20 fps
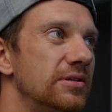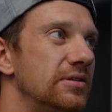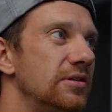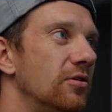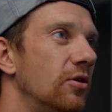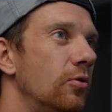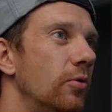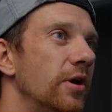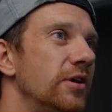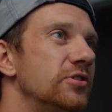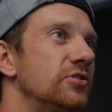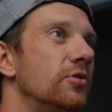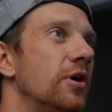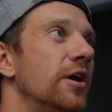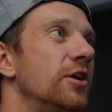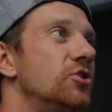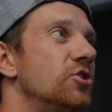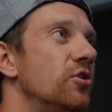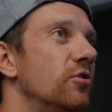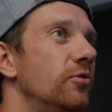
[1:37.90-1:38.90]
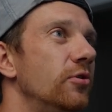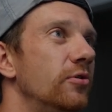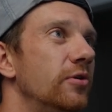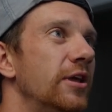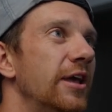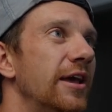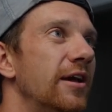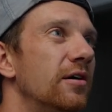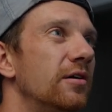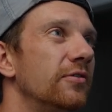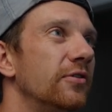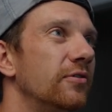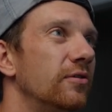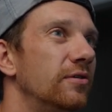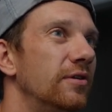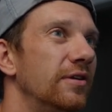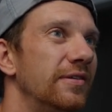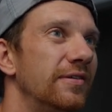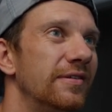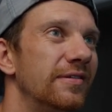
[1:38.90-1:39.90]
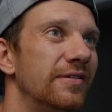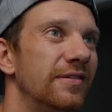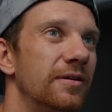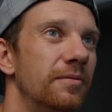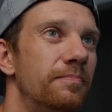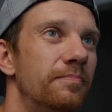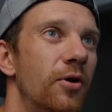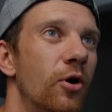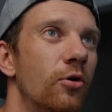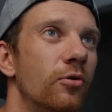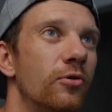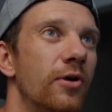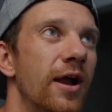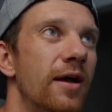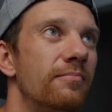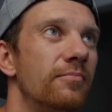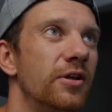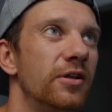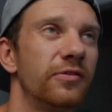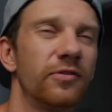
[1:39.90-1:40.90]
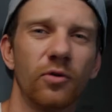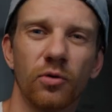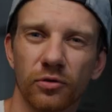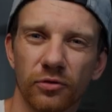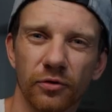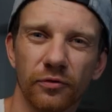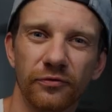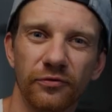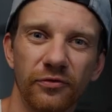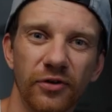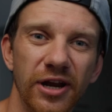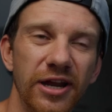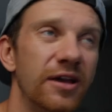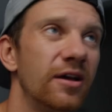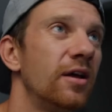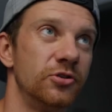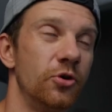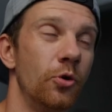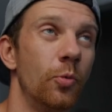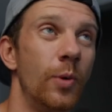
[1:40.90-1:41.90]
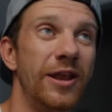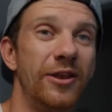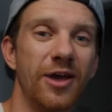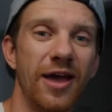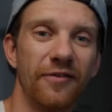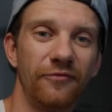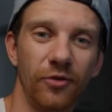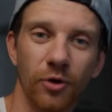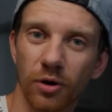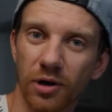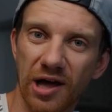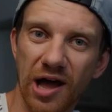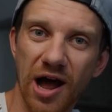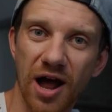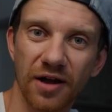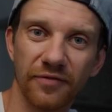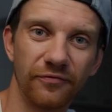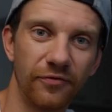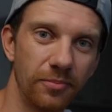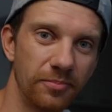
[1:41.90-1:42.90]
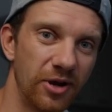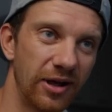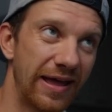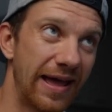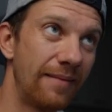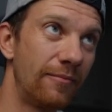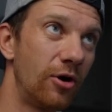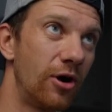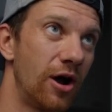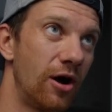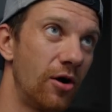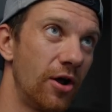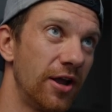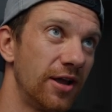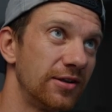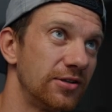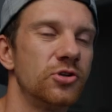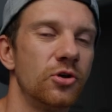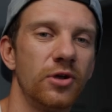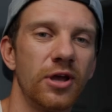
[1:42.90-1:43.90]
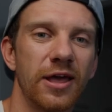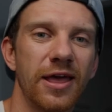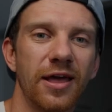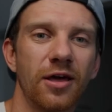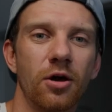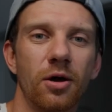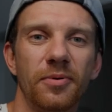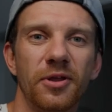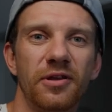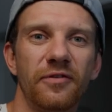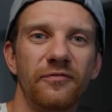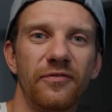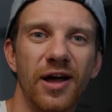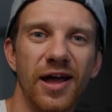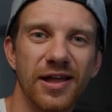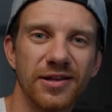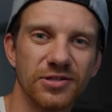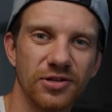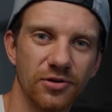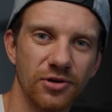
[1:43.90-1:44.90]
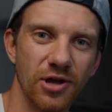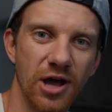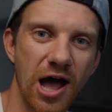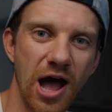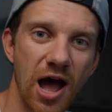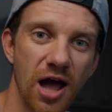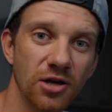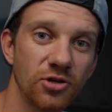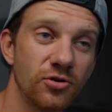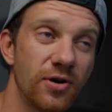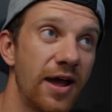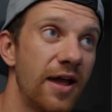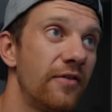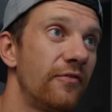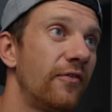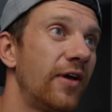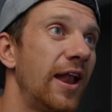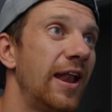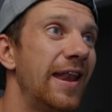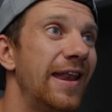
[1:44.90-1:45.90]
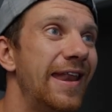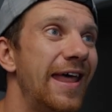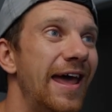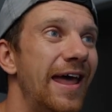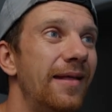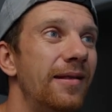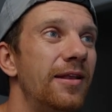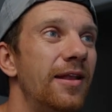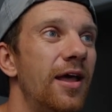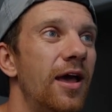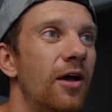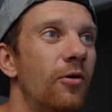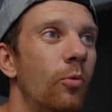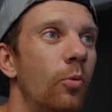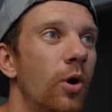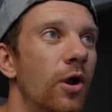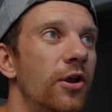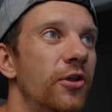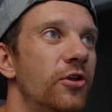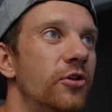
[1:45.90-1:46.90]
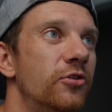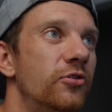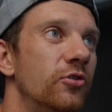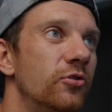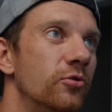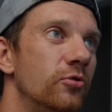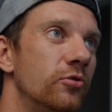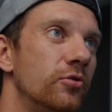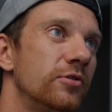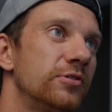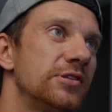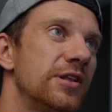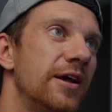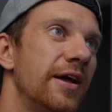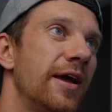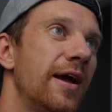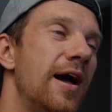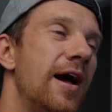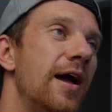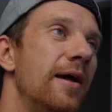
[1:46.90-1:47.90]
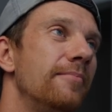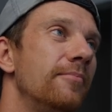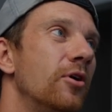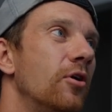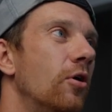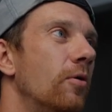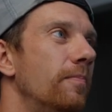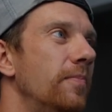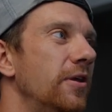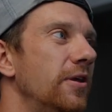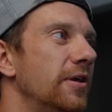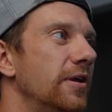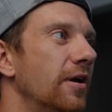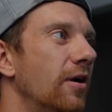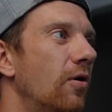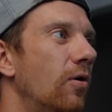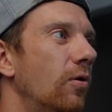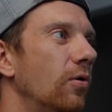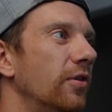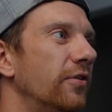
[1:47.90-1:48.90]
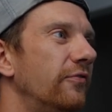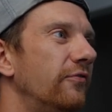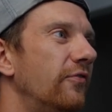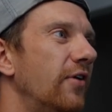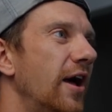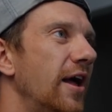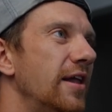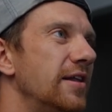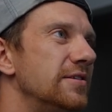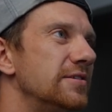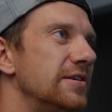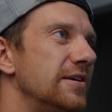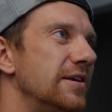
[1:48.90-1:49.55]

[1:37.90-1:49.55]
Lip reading: this always, so I show you here. So this is the program. It's also free. So when you have your card from your camera on it, so you can copy the files on your hard drive. And then what you do is like I'm copying all the files